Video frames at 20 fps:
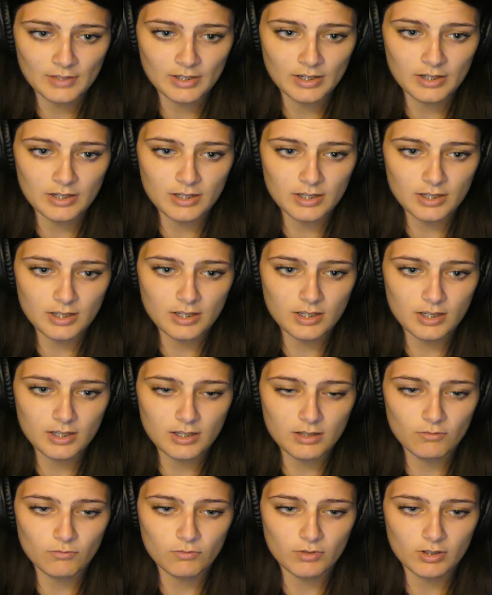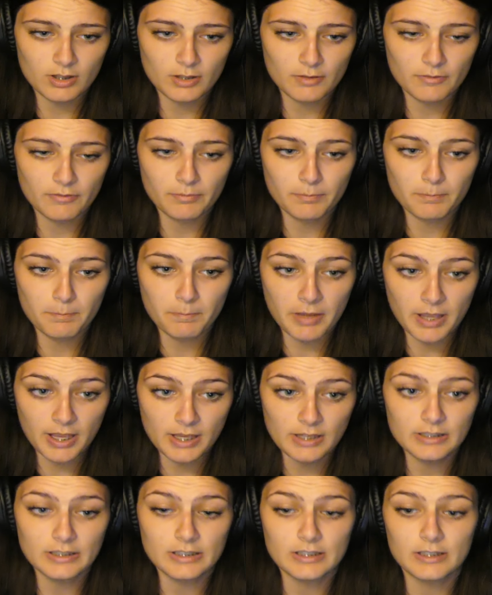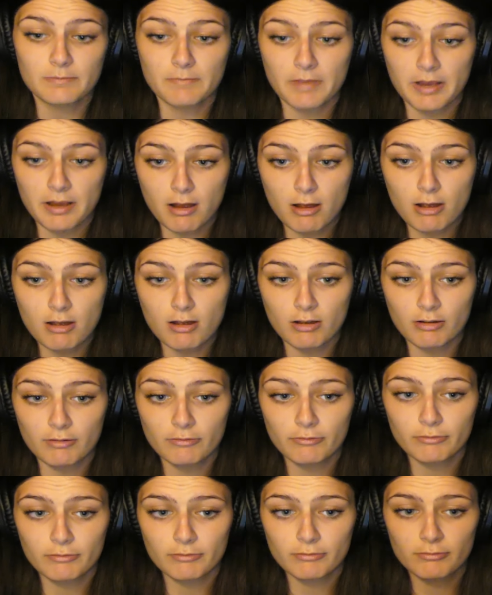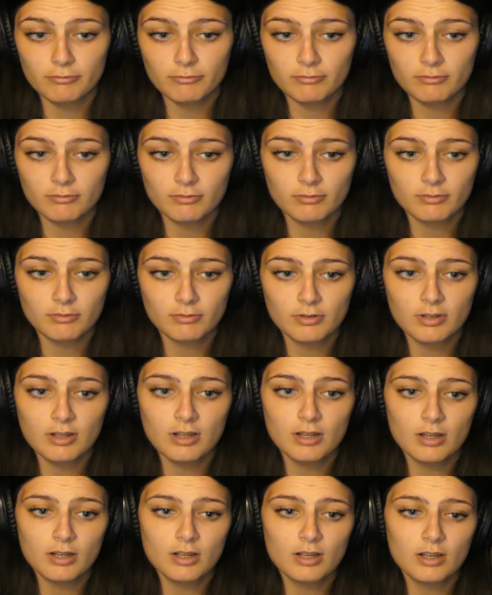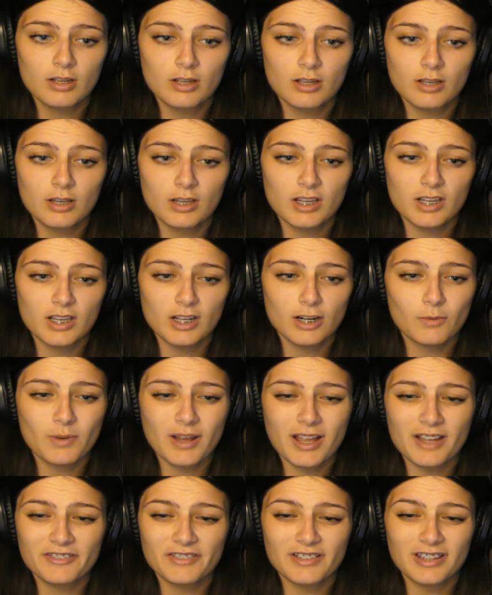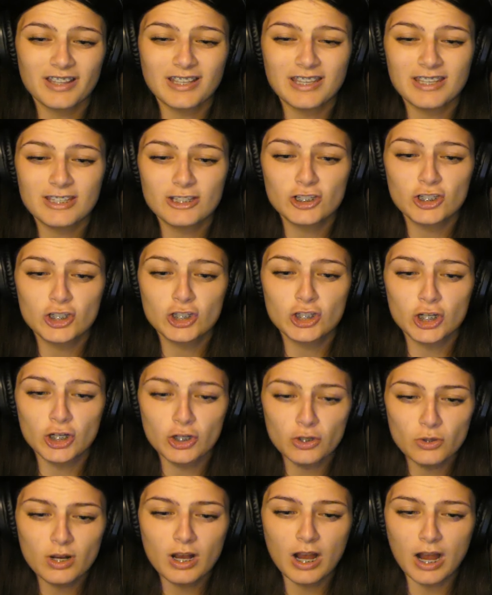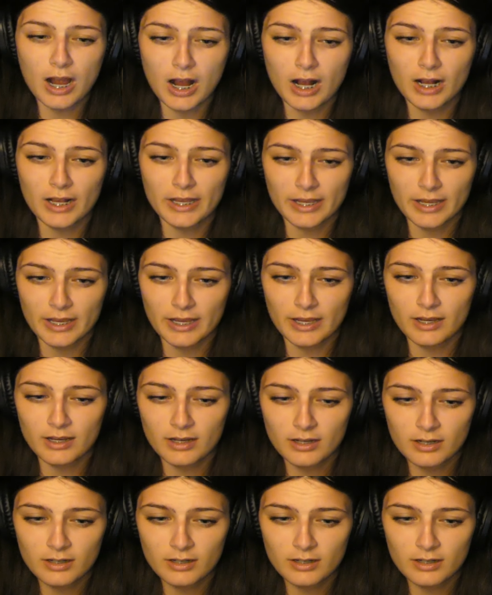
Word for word: He really pisses me off. In a way, I feel like he's too cocky.